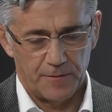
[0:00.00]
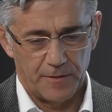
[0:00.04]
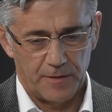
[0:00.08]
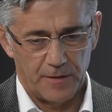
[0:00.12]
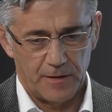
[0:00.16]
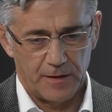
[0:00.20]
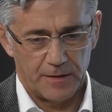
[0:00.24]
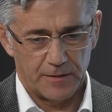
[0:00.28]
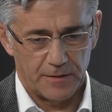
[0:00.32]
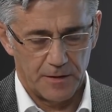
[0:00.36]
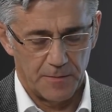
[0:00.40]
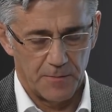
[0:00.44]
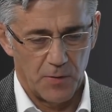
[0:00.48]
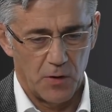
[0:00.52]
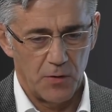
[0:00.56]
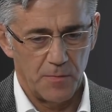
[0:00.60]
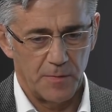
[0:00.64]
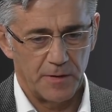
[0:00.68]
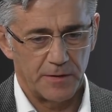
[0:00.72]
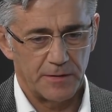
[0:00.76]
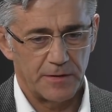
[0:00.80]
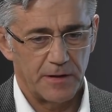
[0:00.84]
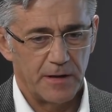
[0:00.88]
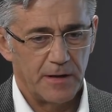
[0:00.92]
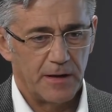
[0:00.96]
at the
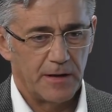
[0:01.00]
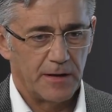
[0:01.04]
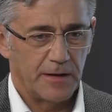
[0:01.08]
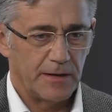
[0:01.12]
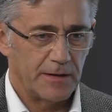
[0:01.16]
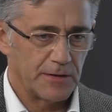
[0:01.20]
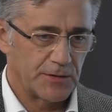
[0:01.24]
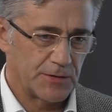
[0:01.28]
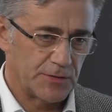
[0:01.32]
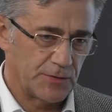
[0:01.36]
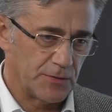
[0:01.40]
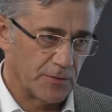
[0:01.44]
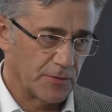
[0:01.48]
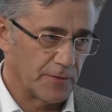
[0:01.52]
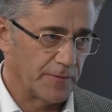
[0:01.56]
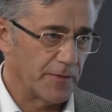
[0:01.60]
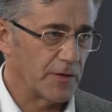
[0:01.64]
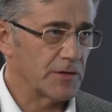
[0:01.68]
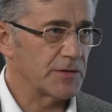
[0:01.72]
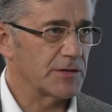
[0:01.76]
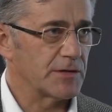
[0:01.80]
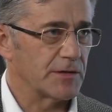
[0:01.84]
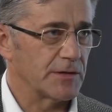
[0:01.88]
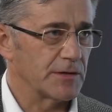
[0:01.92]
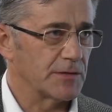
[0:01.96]
moment is
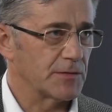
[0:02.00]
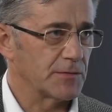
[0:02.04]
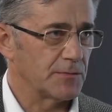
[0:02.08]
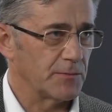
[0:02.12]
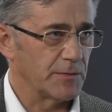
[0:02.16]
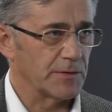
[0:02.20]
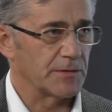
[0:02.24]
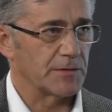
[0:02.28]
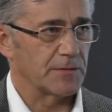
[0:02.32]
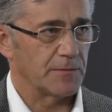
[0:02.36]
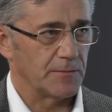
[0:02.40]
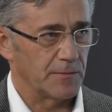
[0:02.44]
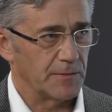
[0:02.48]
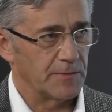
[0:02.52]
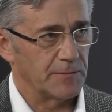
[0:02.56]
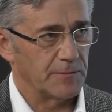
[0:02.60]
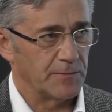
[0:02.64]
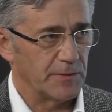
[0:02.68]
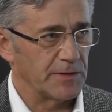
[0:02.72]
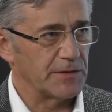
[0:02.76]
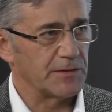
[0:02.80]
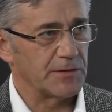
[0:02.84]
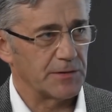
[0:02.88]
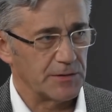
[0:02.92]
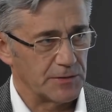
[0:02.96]
universities,
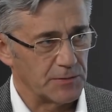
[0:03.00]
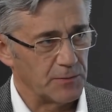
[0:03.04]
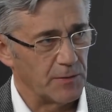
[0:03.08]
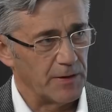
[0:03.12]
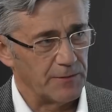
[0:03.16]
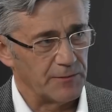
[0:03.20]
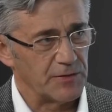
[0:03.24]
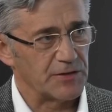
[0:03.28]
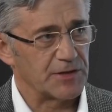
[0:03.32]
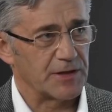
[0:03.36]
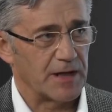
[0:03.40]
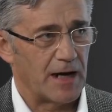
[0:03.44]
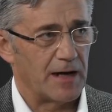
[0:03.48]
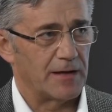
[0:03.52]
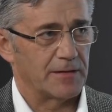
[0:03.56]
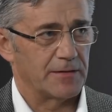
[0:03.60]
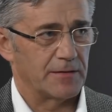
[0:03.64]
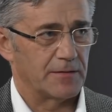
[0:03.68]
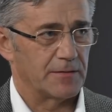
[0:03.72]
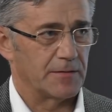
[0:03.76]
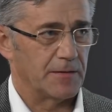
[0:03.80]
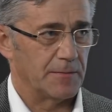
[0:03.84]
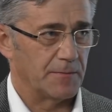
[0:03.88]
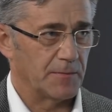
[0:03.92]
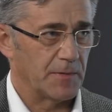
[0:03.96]
which is where we
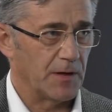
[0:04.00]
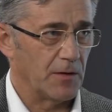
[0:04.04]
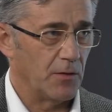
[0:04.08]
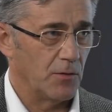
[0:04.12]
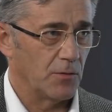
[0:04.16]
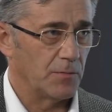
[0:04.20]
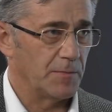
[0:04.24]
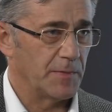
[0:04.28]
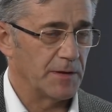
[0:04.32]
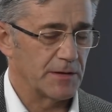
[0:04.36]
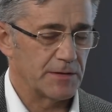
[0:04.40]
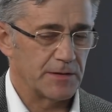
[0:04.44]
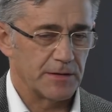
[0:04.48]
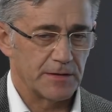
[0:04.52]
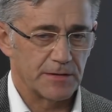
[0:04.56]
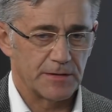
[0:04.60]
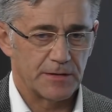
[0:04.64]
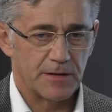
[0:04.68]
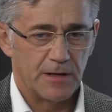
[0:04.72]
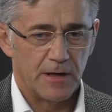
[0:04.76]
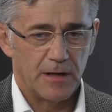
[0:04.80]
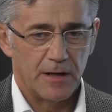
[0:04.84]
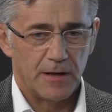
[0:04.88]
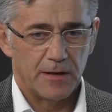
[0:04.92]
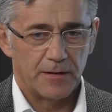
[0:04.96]
started the whole
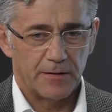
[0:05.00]
business.